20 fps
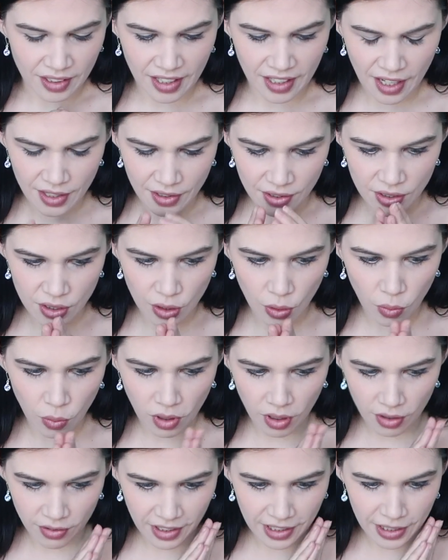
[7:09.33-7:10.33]
Yeah, so
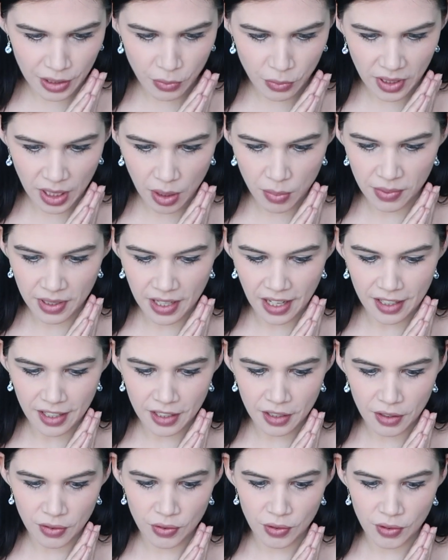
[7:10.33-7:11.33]
already what I'm
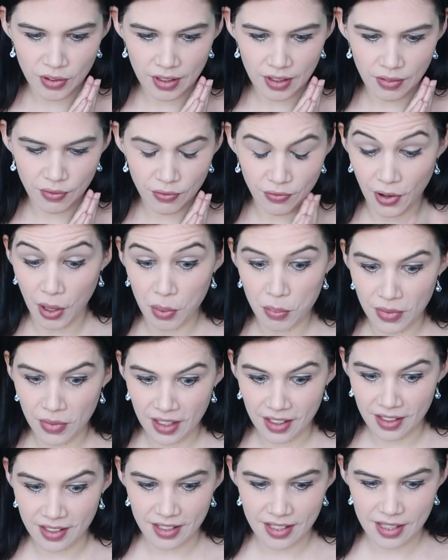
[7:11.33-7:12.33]
getting through from
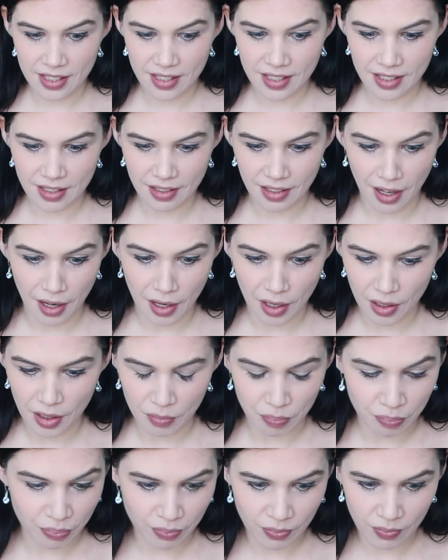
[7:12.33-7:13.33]
this,
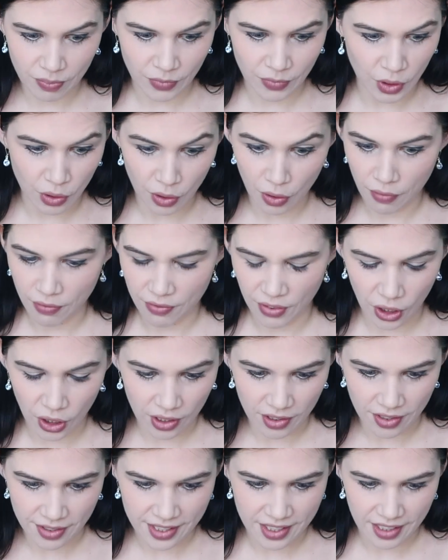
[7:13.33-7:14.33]

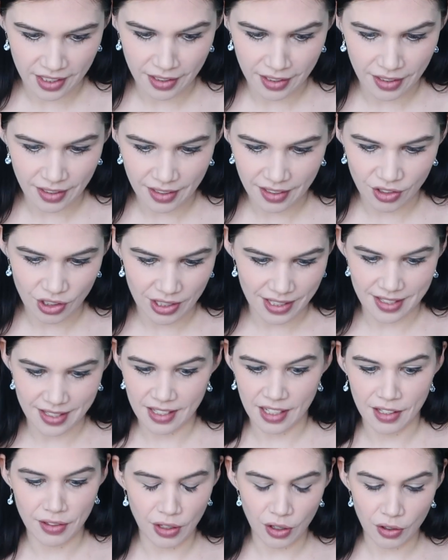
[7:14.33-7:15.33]
verse and just
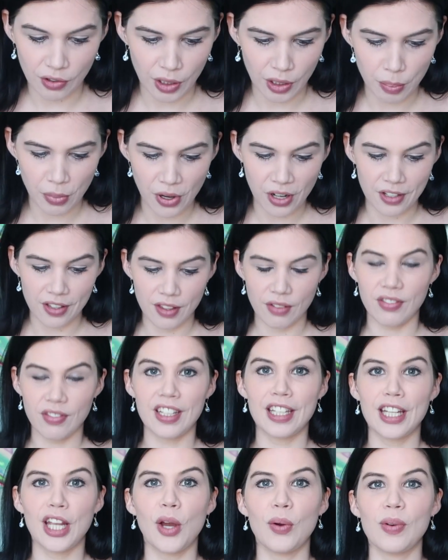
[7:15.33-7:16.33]
seeing the early part of the
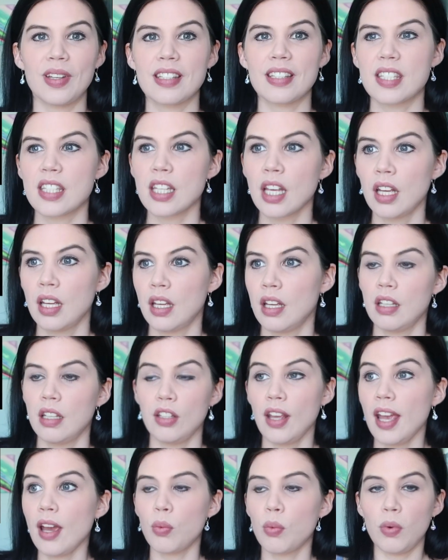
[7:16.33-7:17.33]
video is,
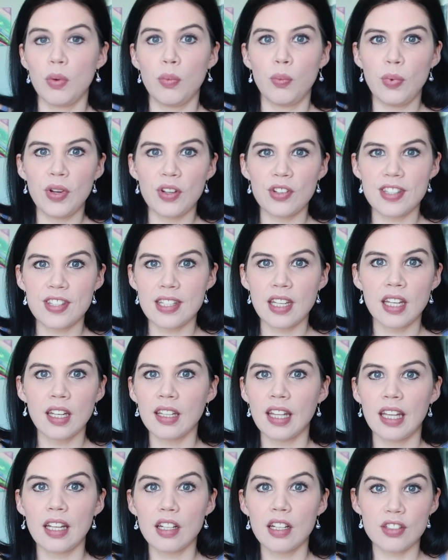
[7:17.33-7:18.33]
yeah, we're
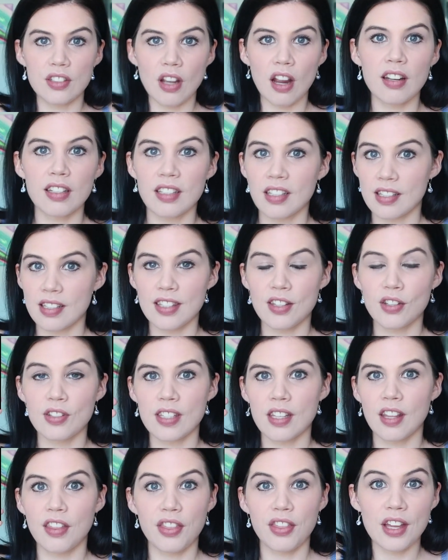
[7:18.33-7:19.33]
seeing like a darkness.
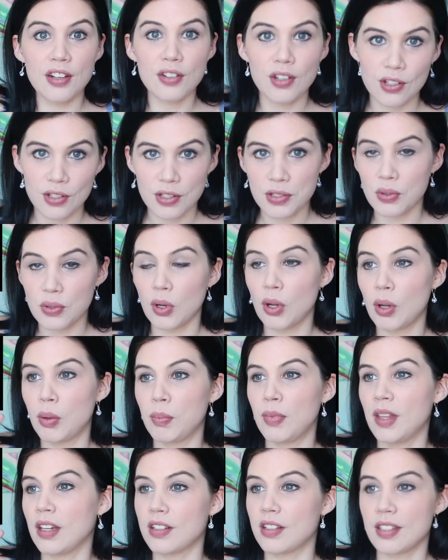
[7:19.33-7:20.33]
There's a
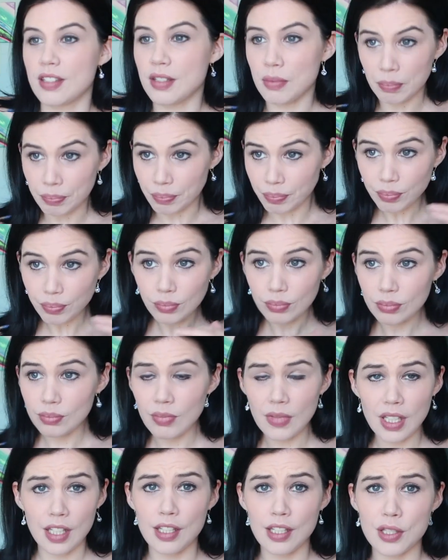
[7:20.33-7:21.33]
thunderstorm.
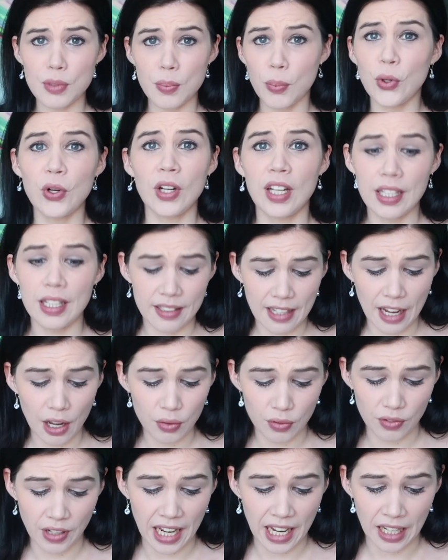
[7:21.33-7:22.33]
It's pouring
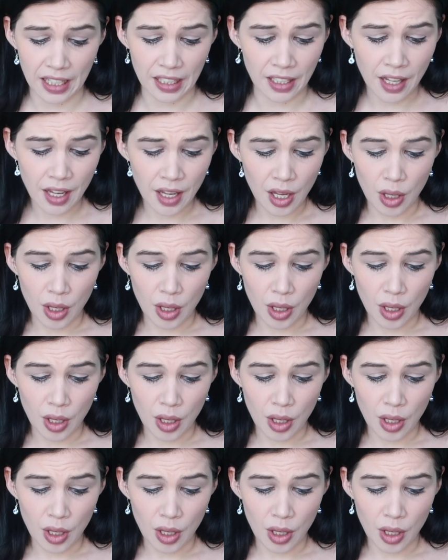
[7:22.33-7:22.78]
down rain.